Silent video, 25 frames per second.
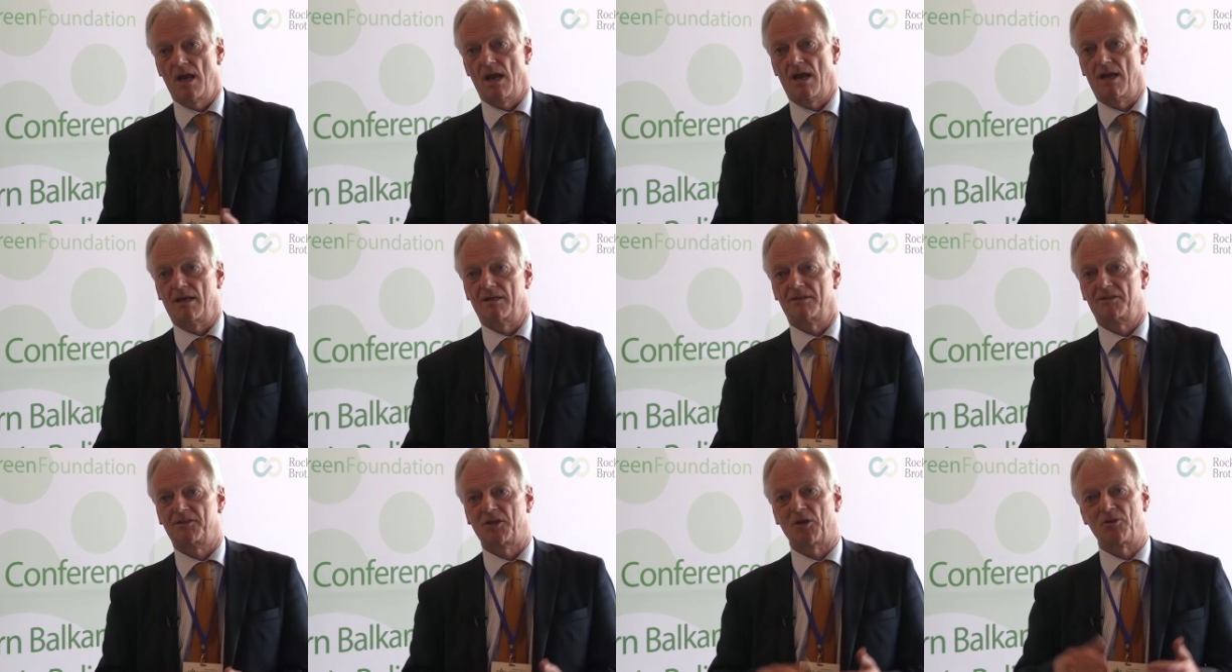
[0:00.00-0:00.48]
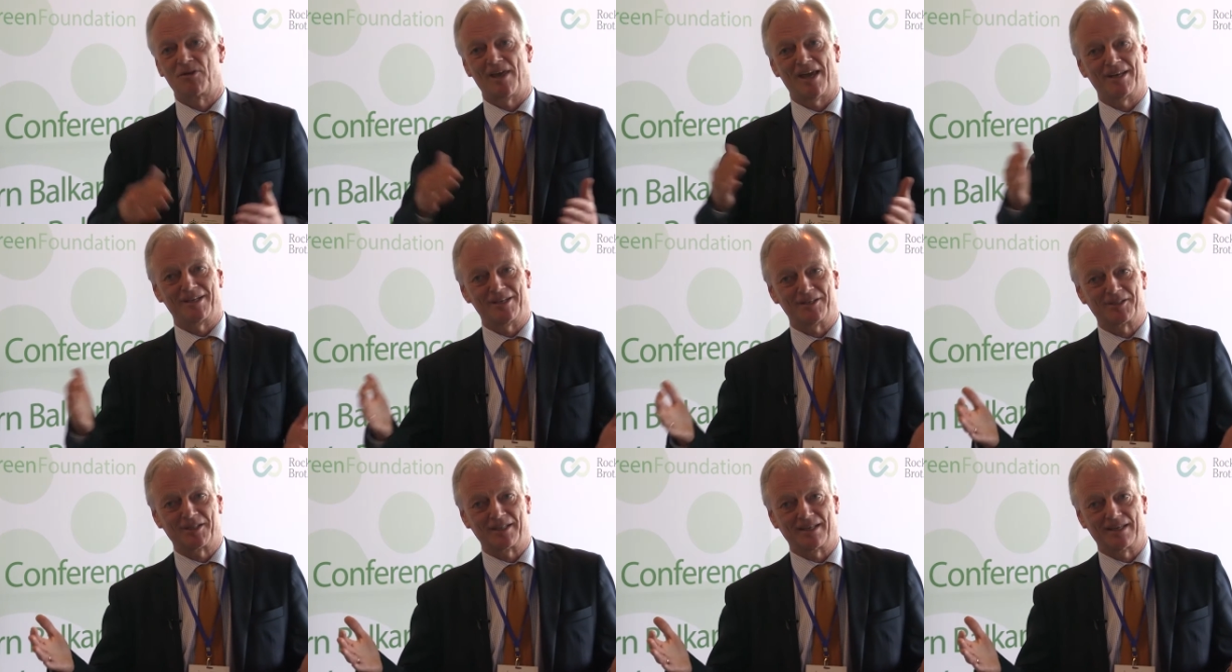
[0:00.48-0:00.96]
And so
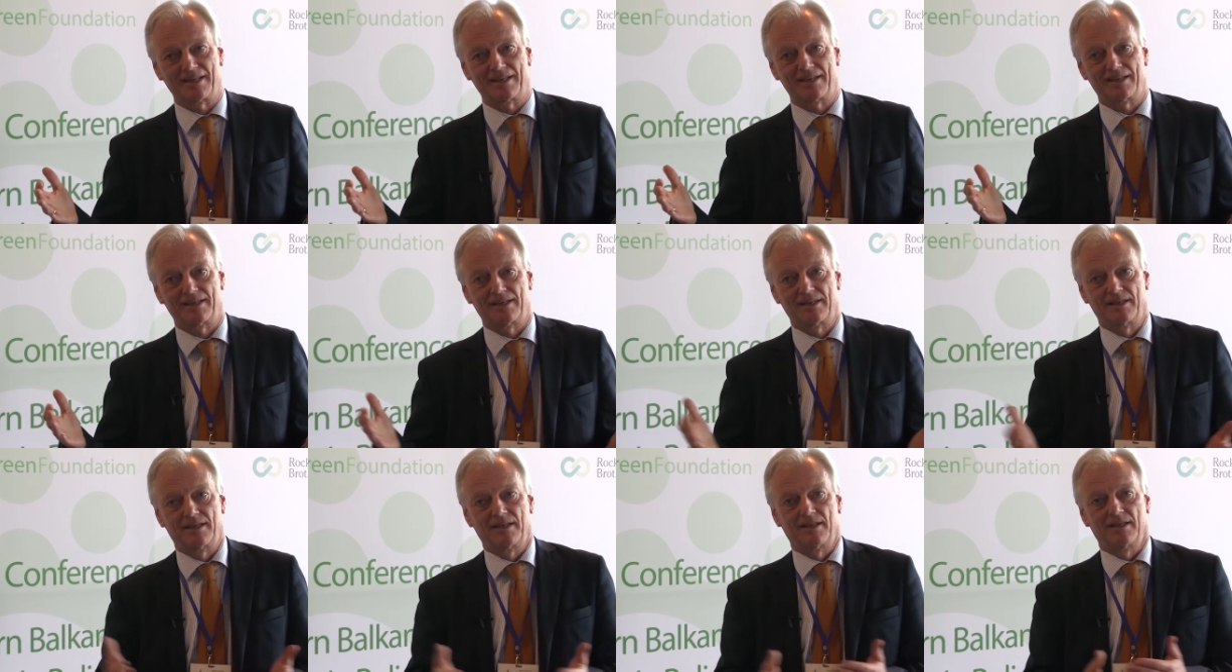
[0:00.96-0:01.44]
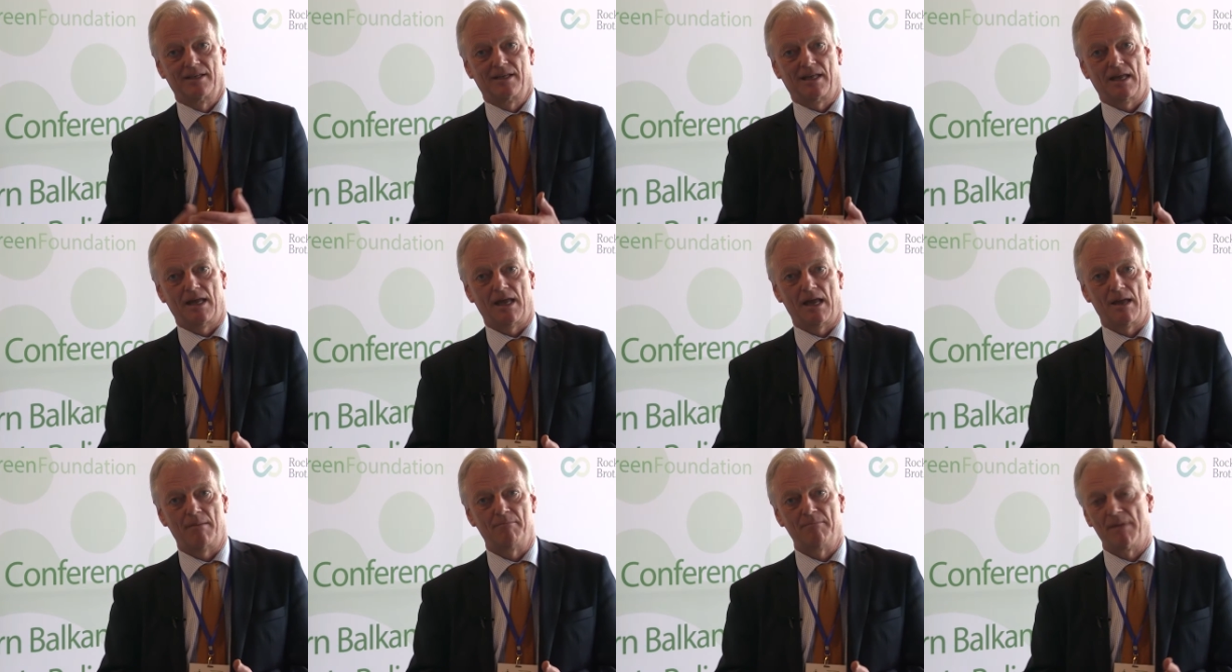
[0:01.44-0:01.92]
that is
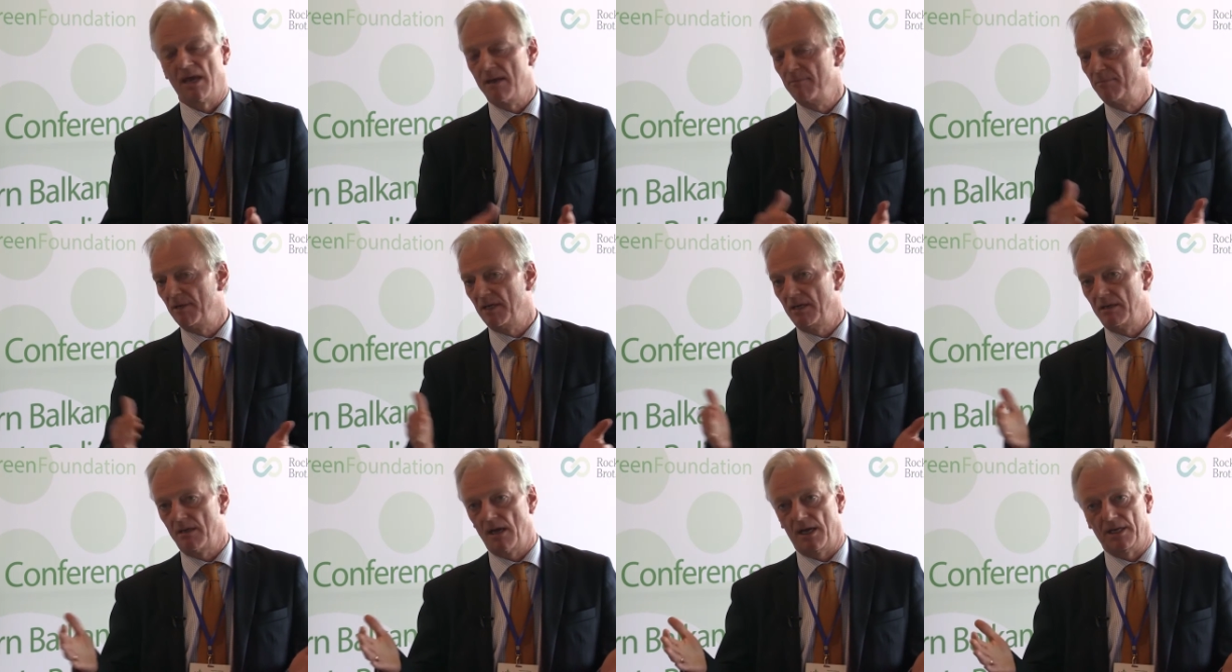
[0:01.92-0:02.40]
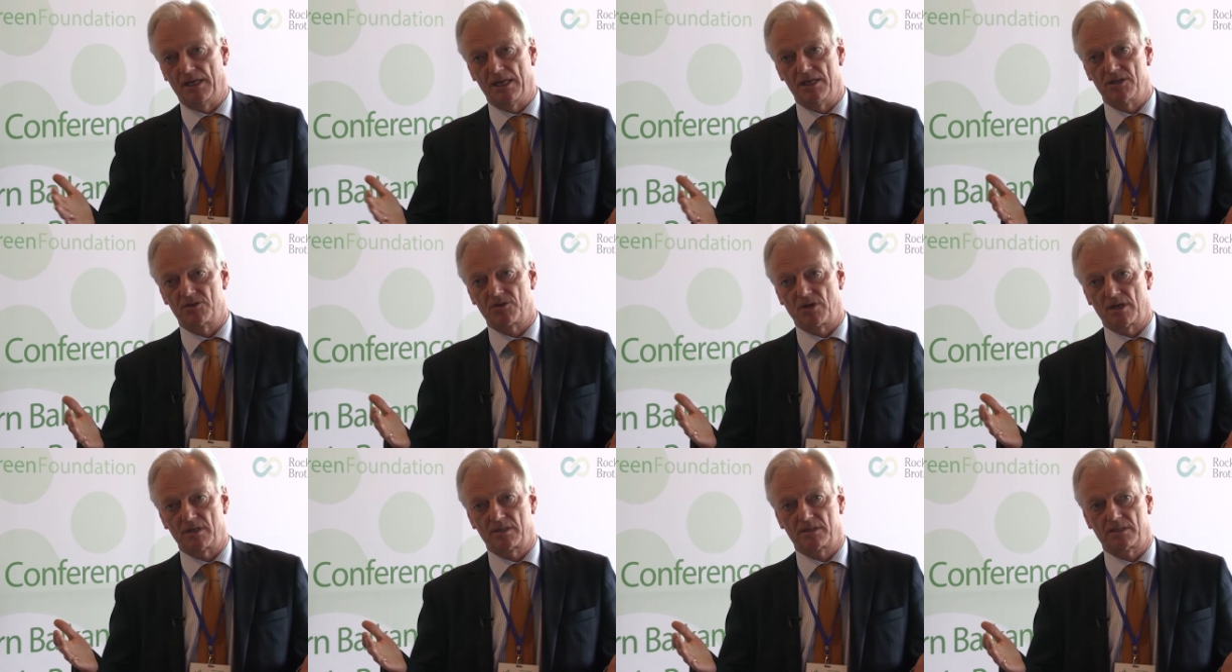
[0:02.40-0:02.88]
maybe an
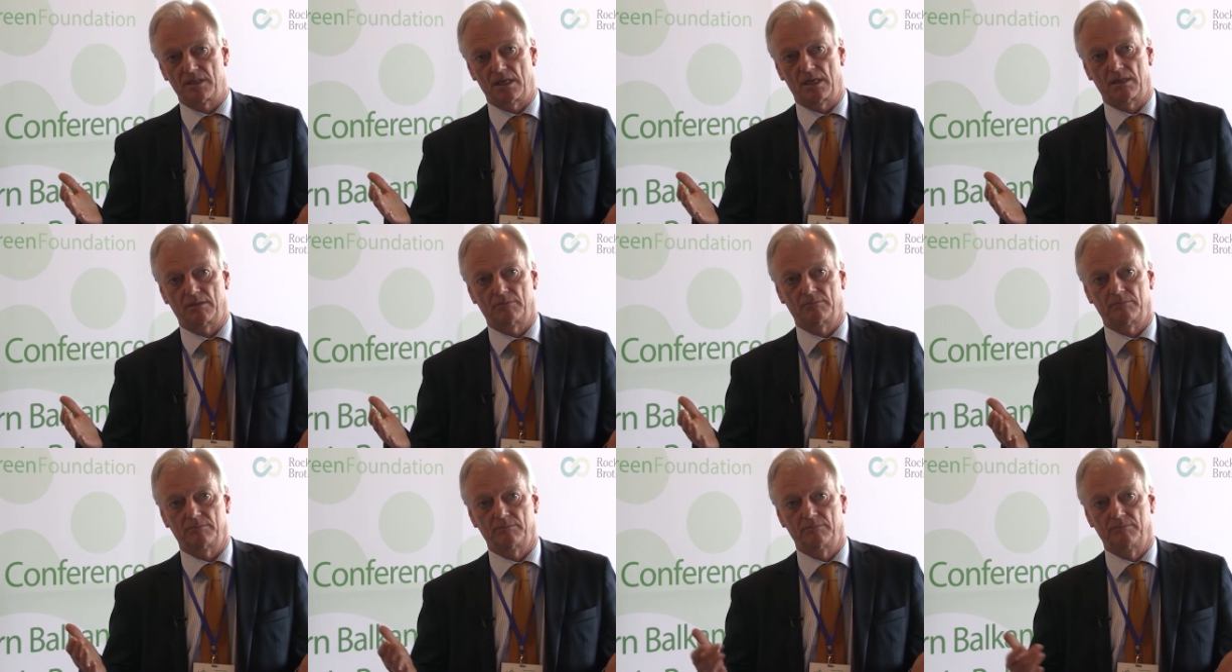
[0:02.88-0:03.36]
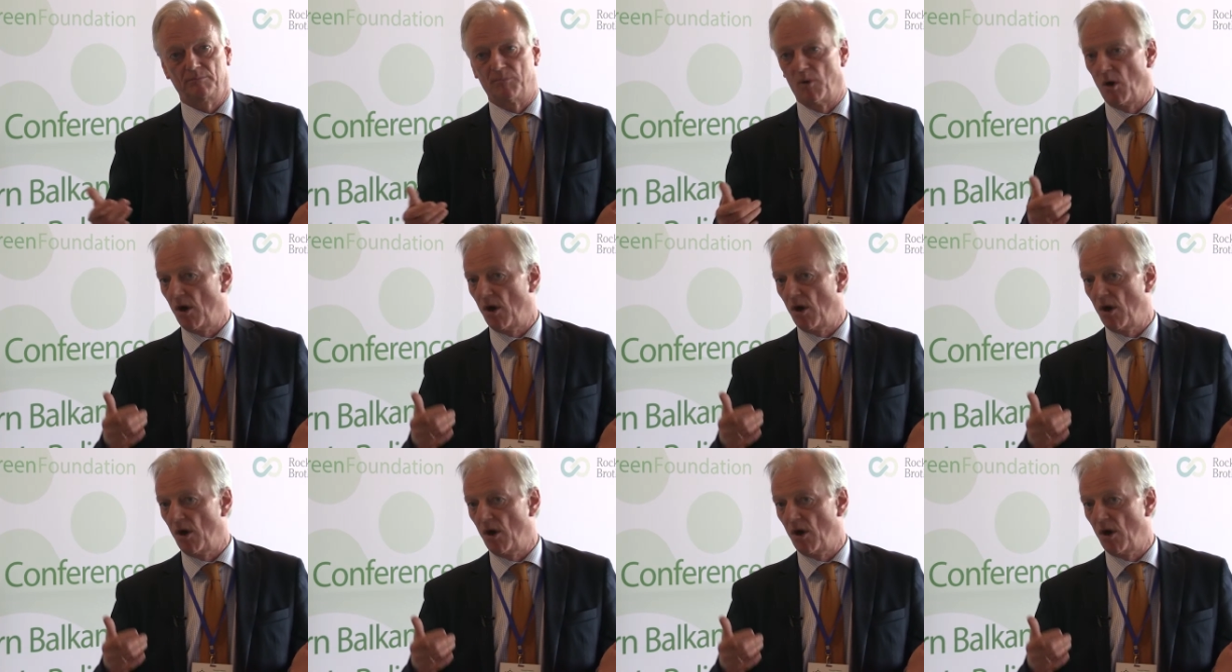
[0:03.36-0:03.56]
interesting